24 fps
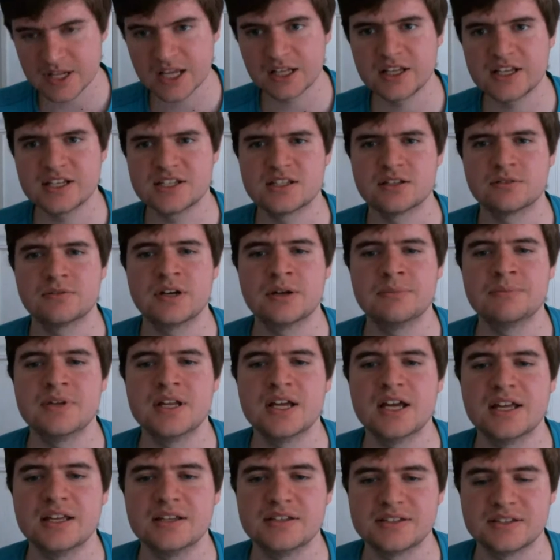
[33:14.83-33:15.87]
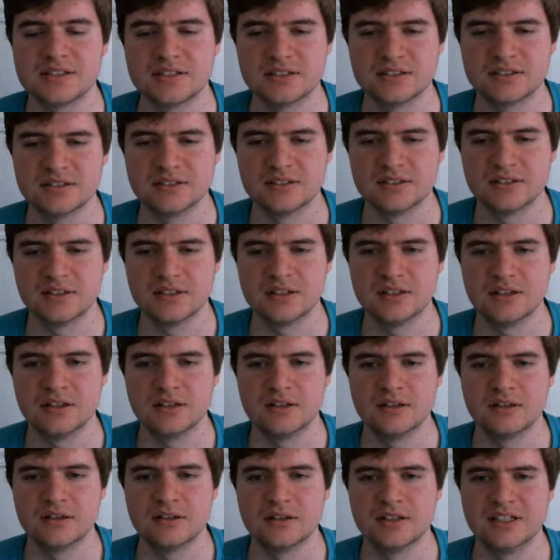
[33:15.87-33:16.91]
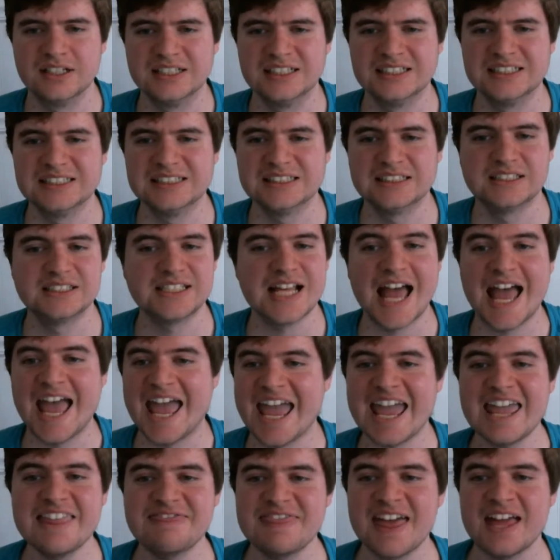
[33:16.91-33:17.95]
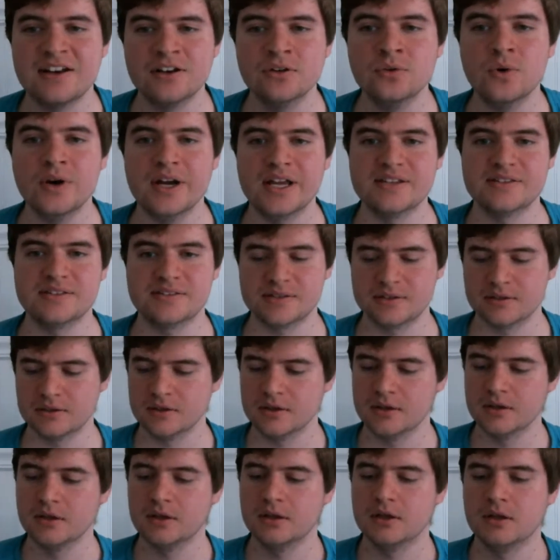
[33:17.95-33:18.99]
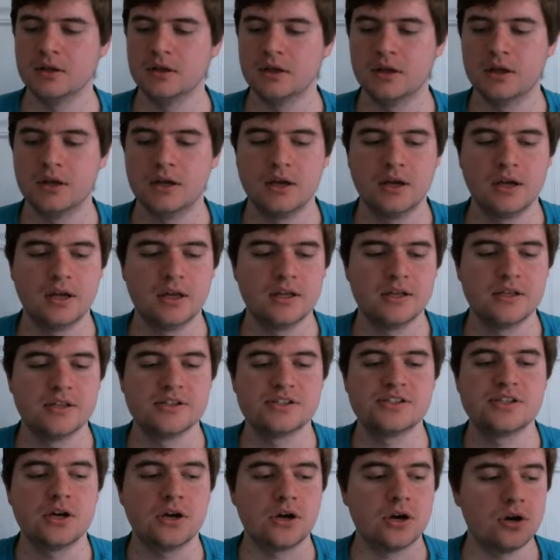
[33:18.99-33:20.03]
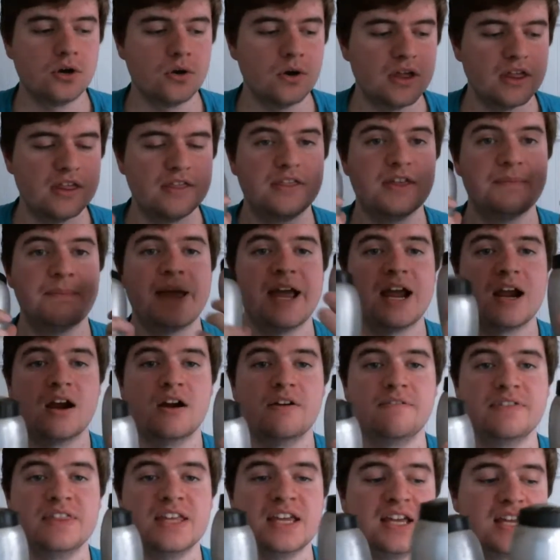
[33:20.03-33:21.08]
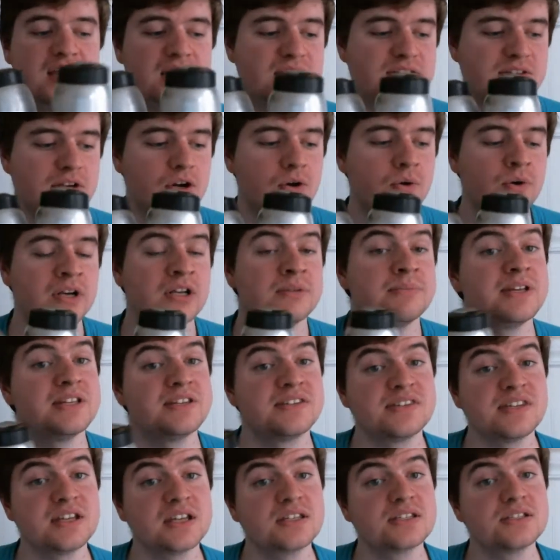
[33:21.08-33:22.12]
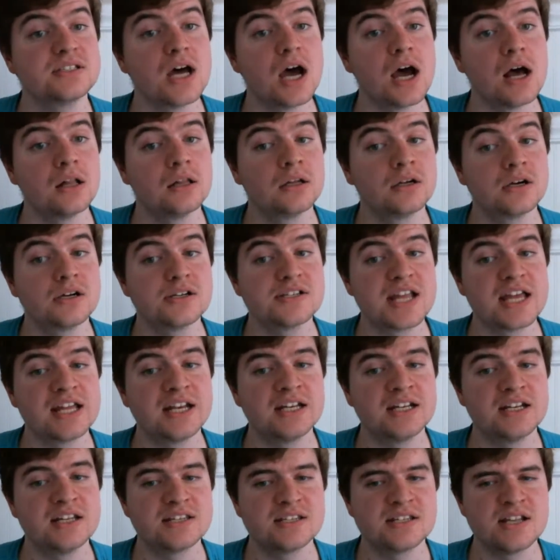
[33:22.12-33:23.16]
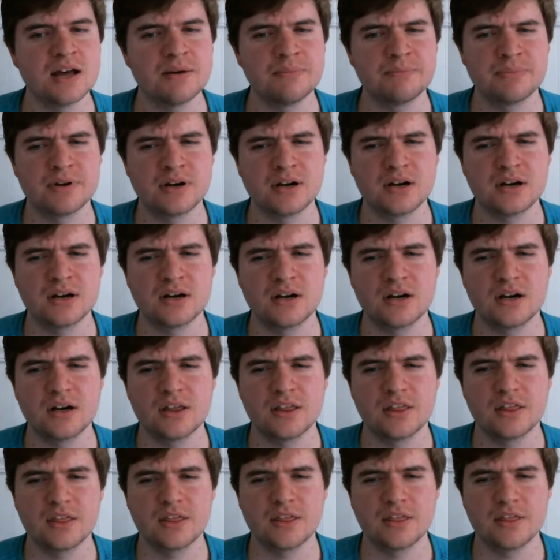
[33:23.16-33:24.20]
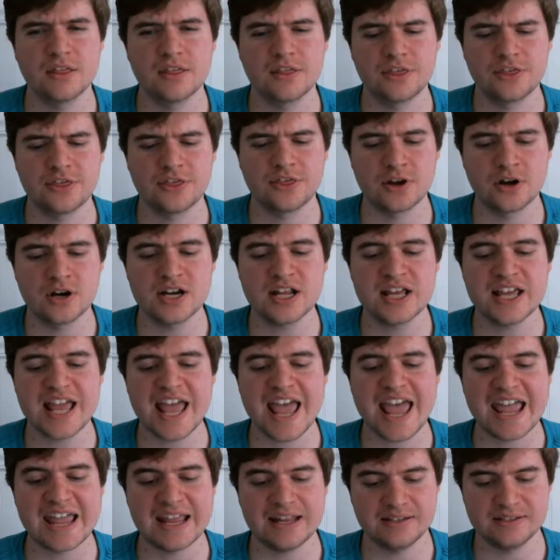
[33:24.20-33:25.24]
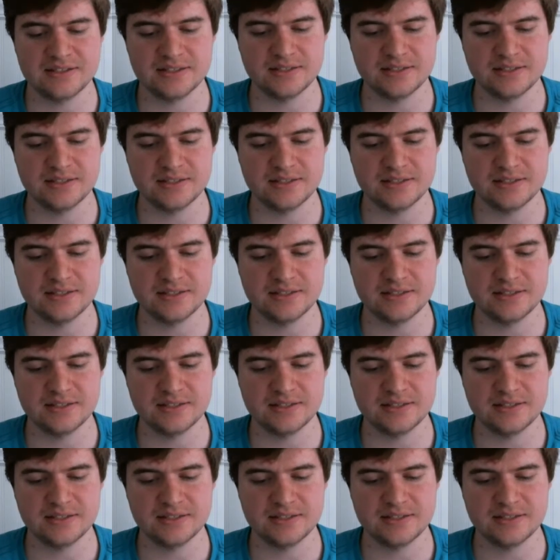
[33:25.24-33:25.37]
At least the rim does. I hate that noise. So the pair of these are going to be $6, and it is number 38.